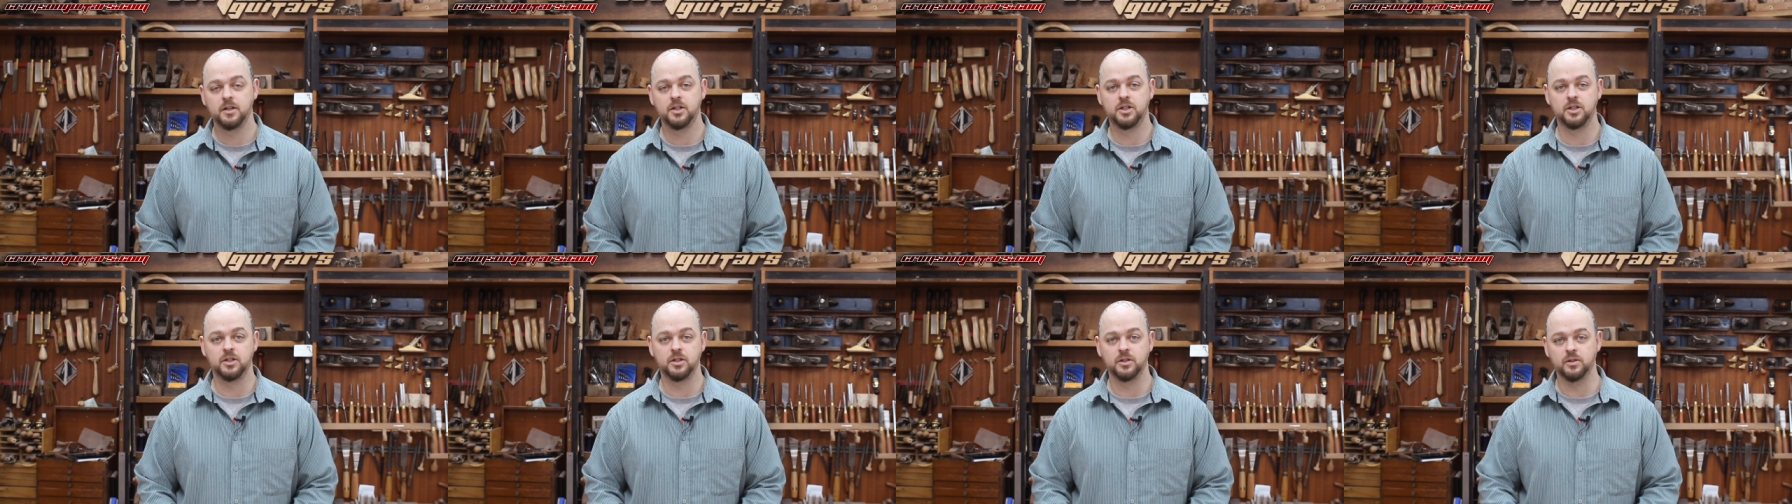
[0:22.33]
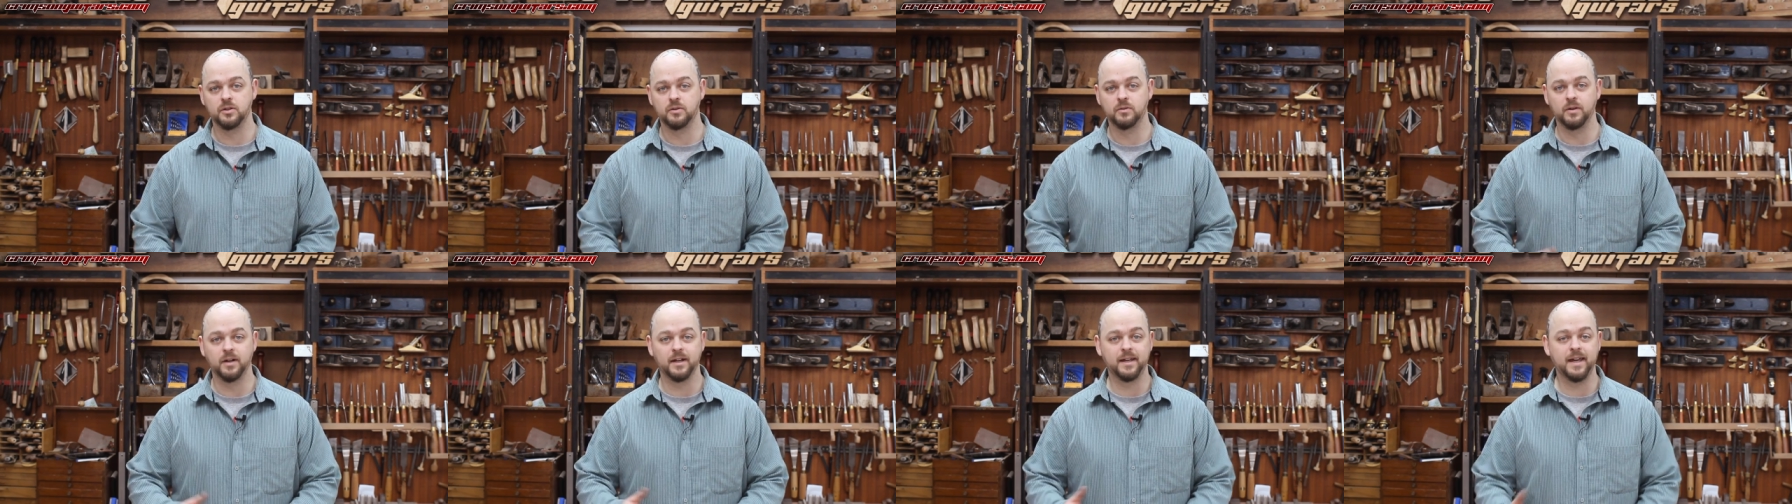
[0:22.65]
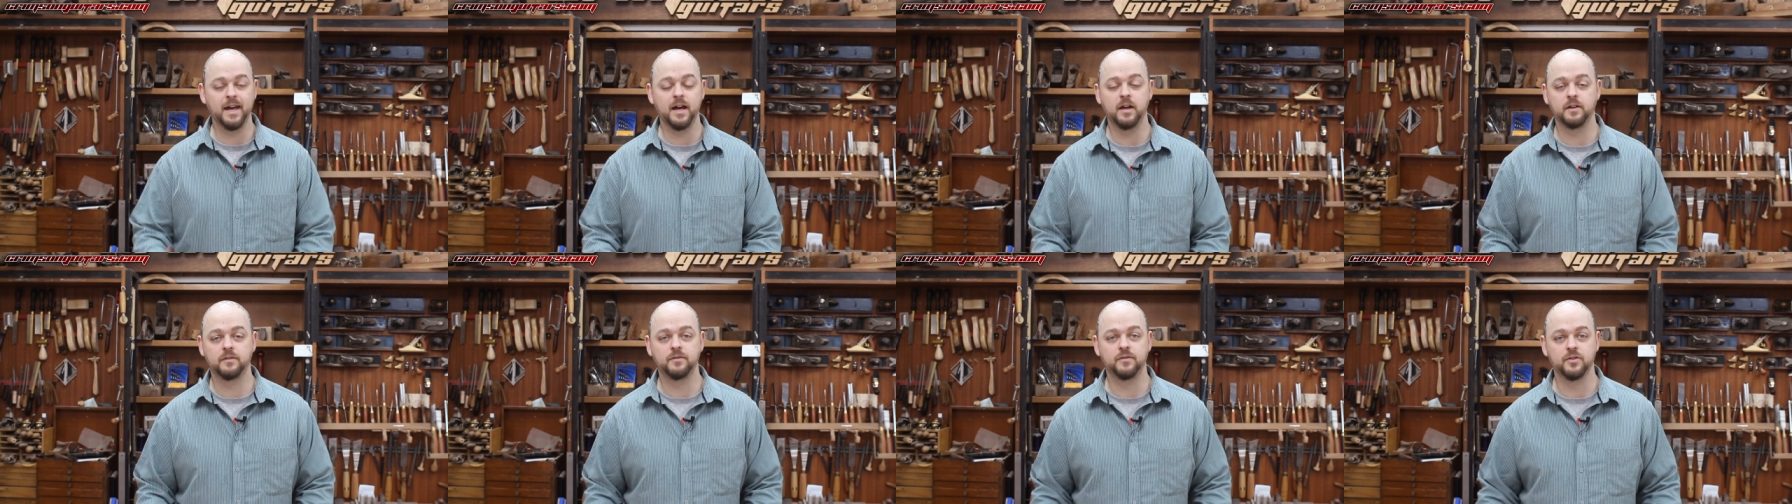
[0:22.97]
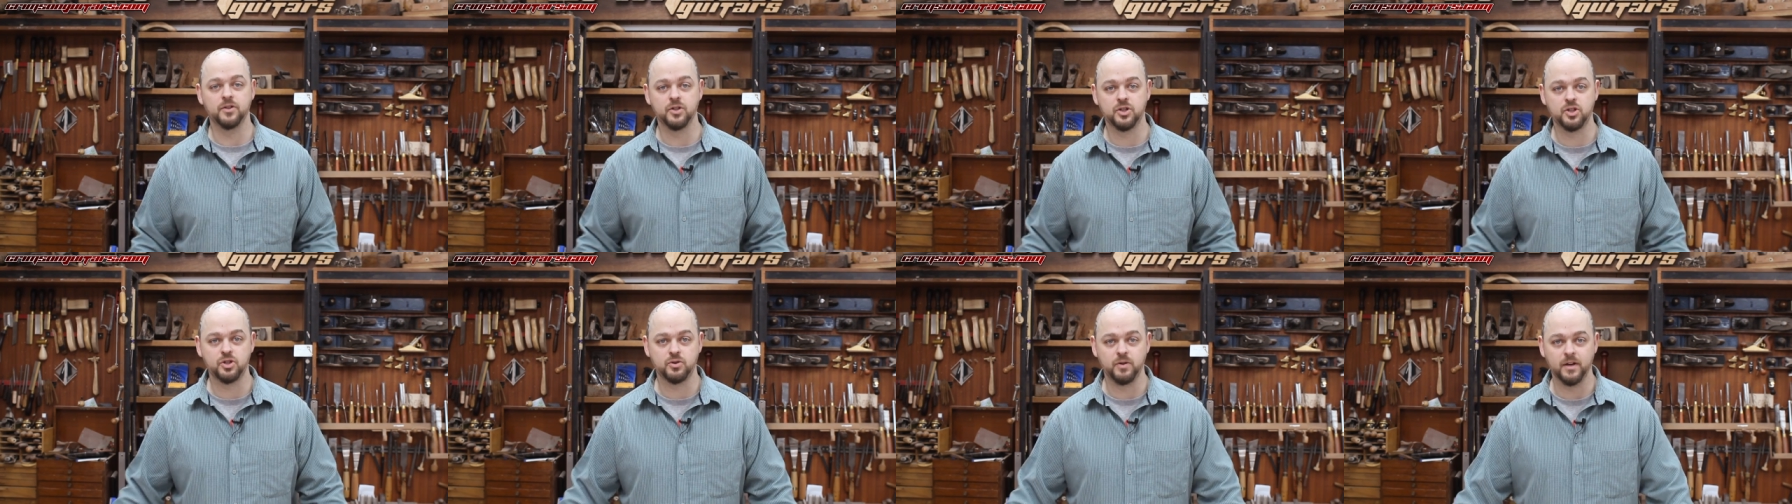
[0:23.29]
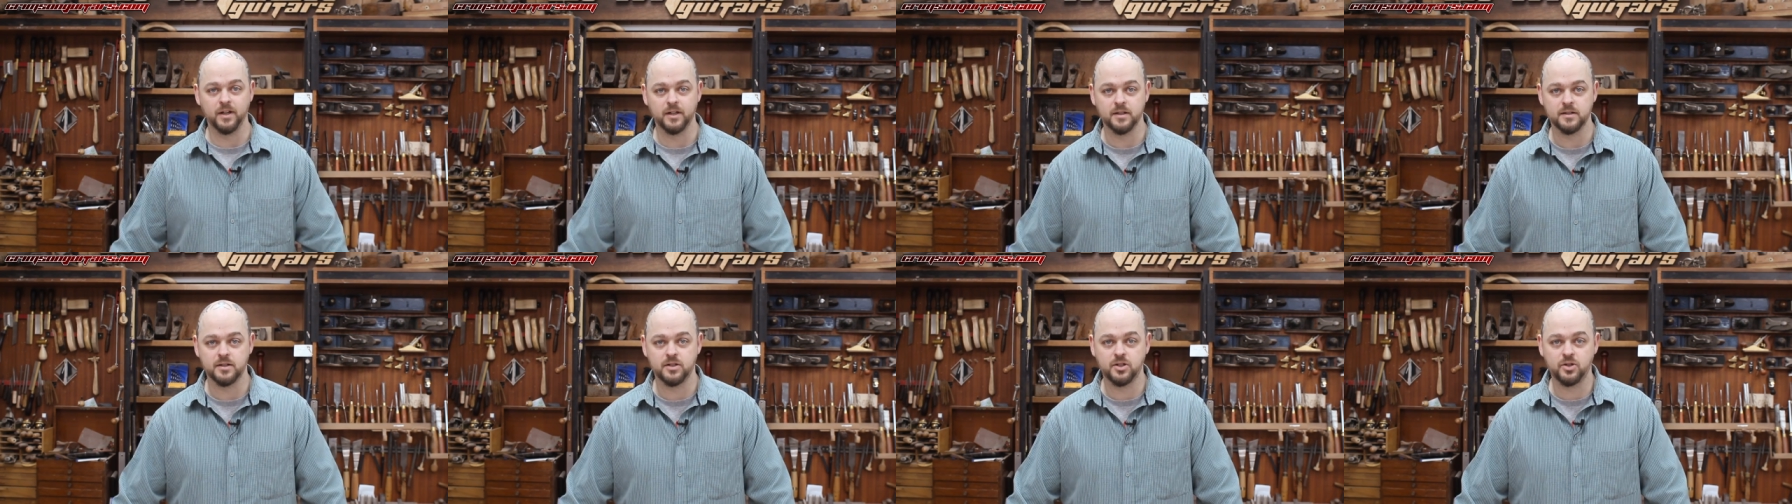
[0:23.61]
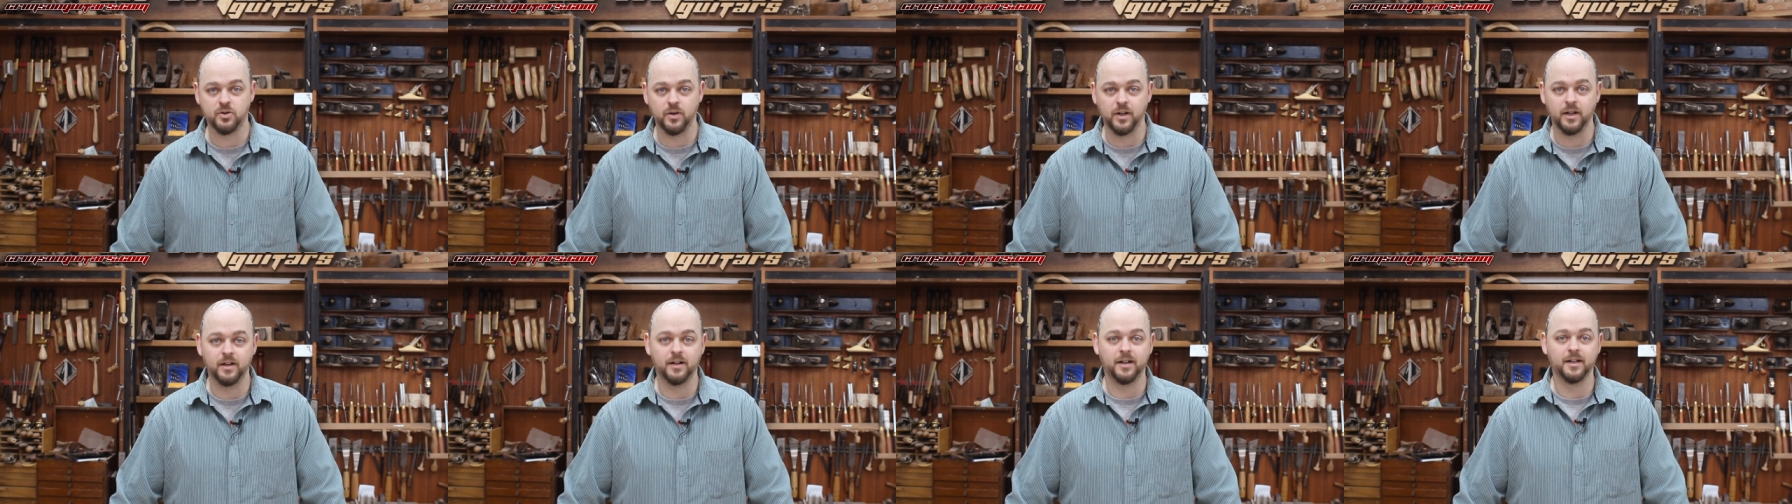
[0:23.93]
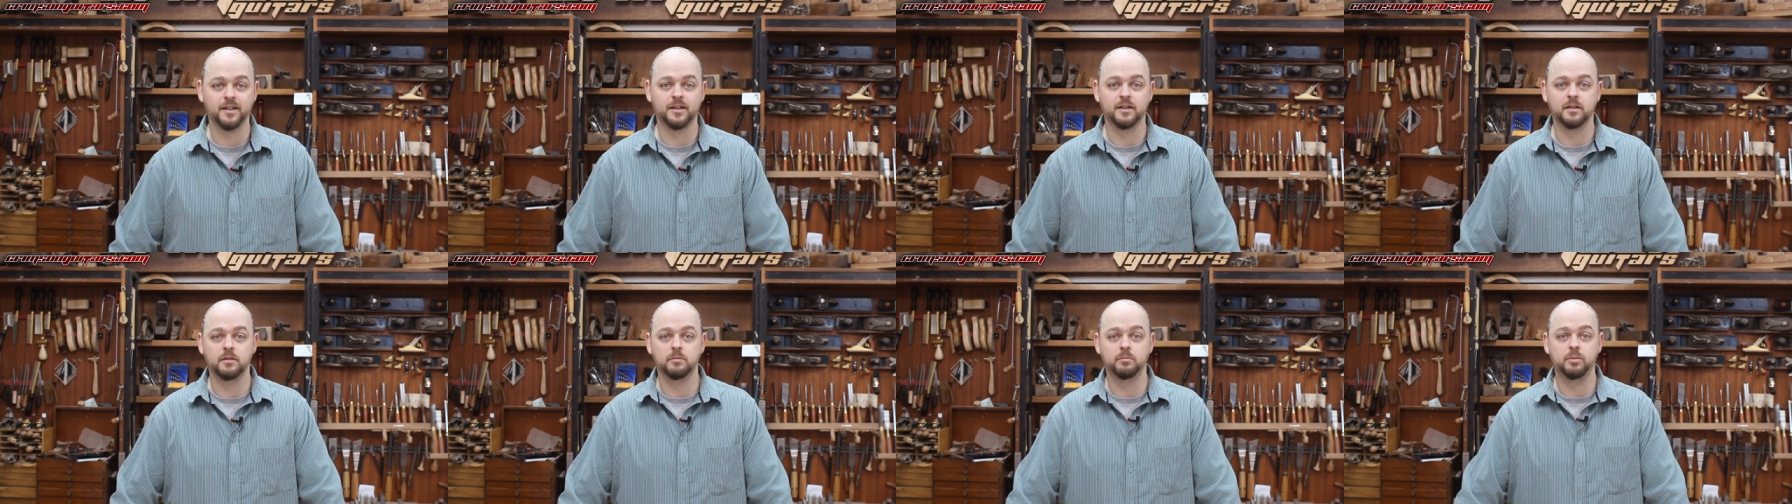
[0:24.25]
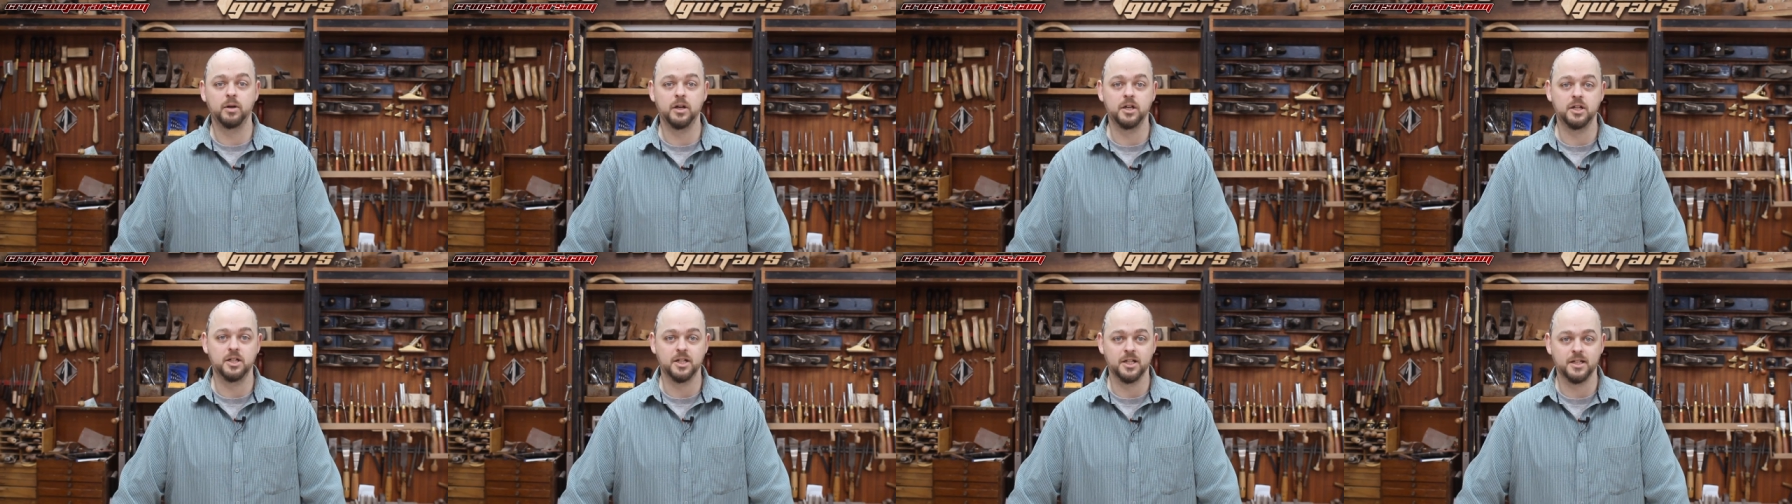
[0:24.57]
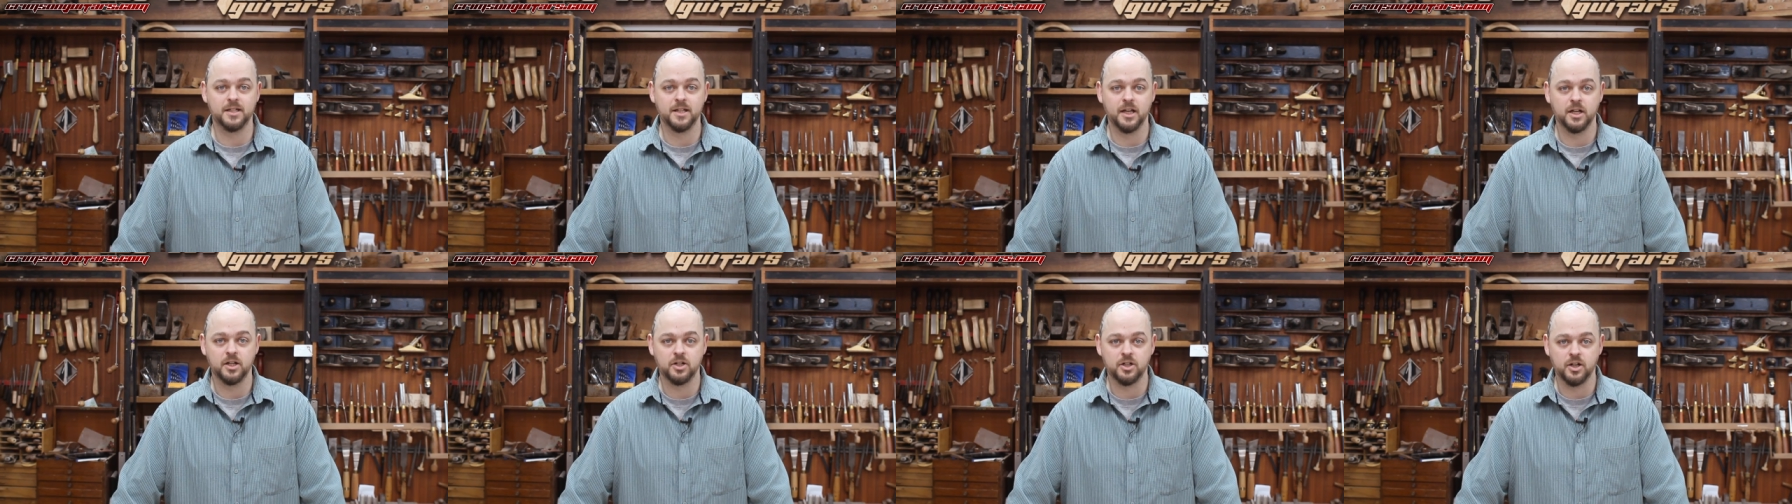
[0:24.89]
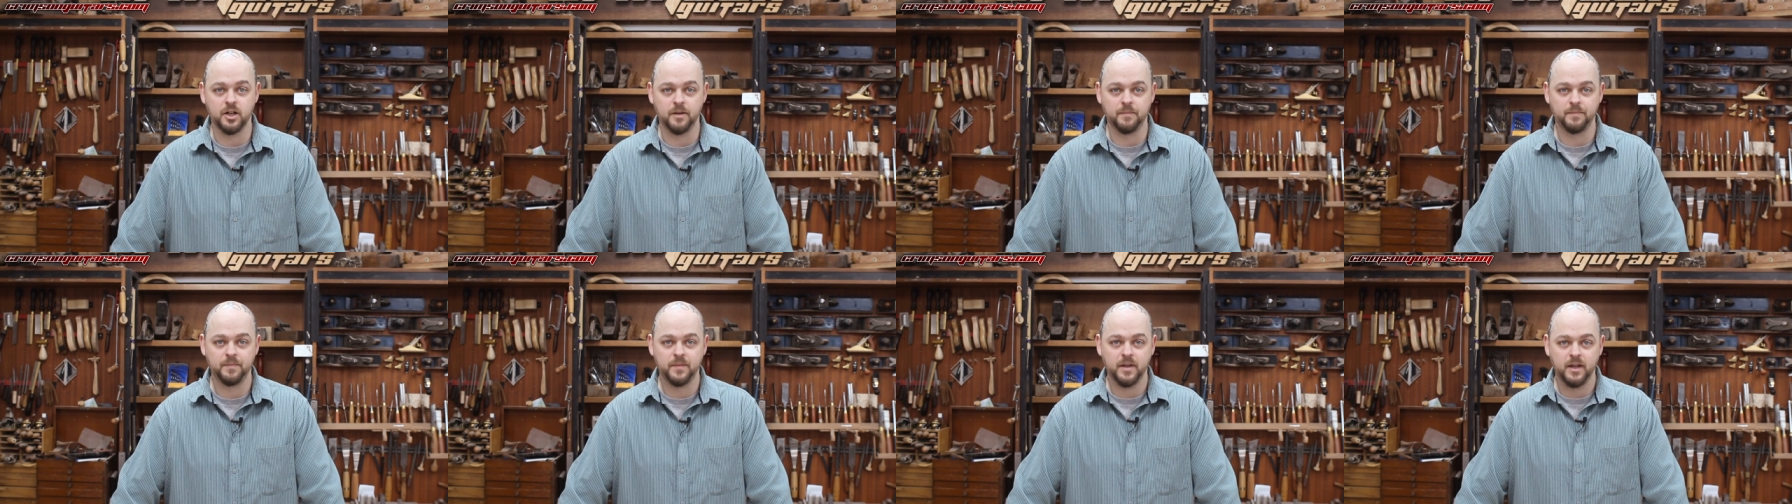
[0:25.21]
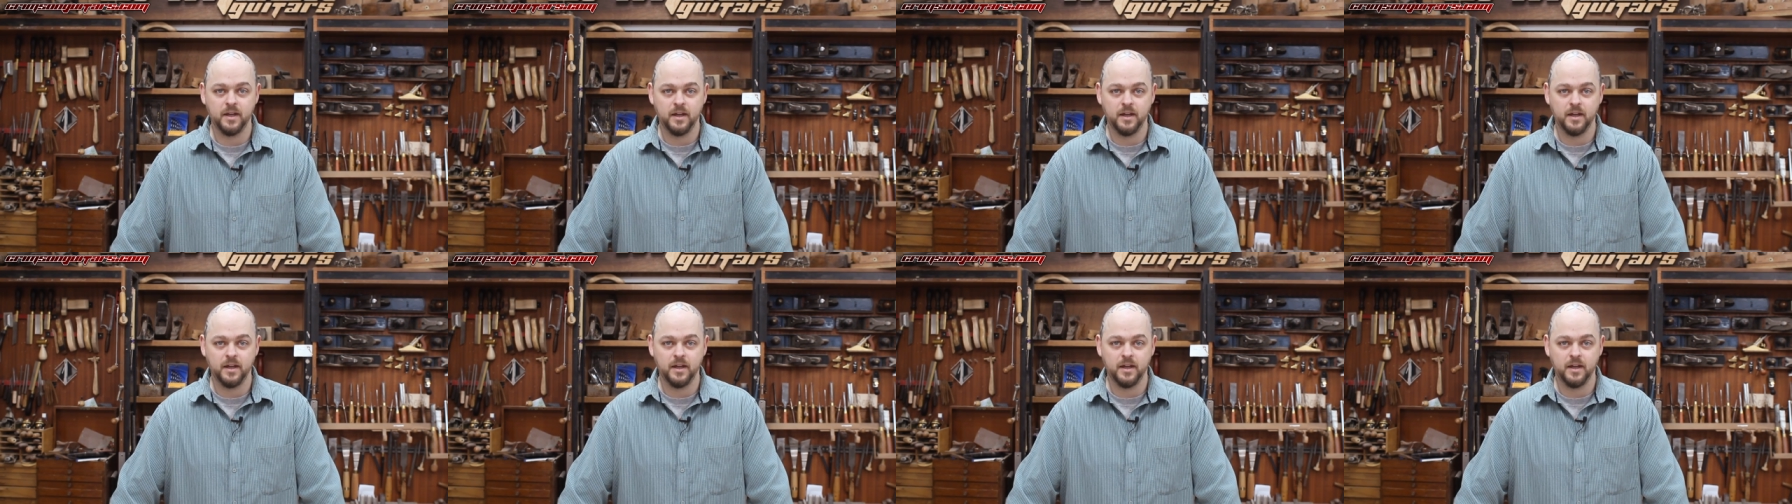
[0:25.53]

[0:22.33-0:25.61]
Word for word: to account for the strings, the string height and the bridge, etc.